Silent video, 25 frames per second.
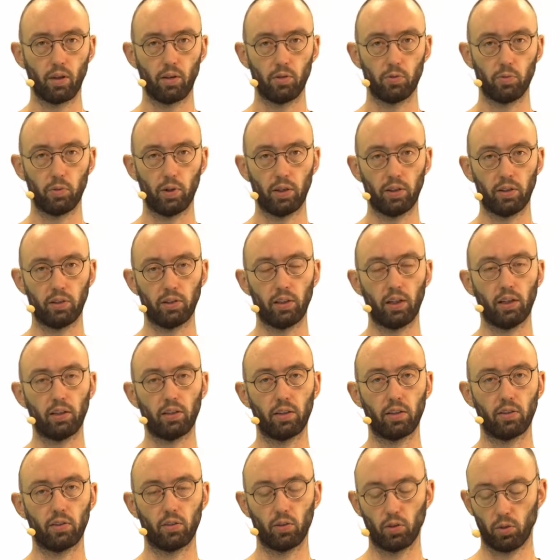whether data
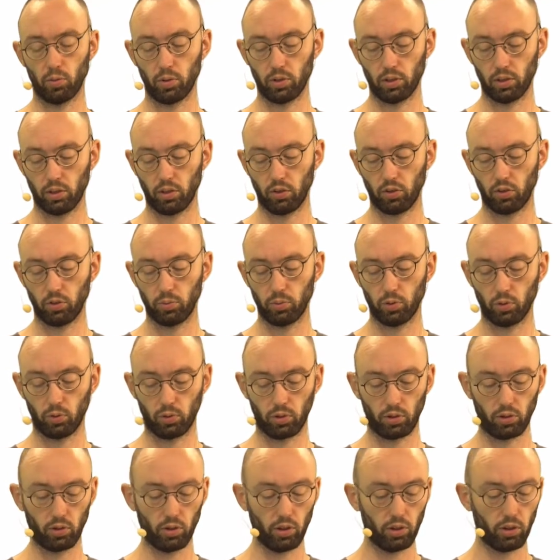is normally
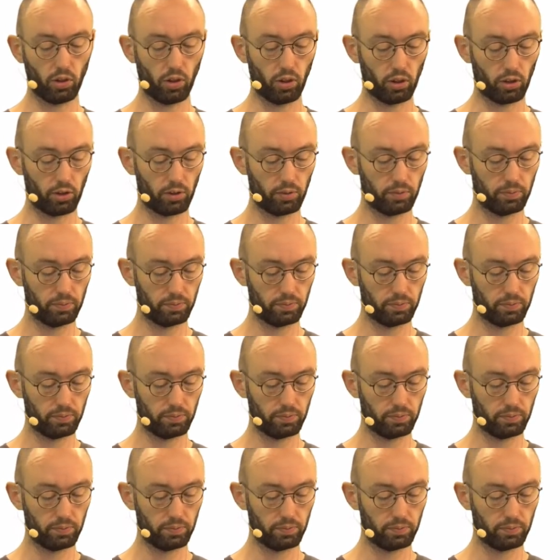distributed or not.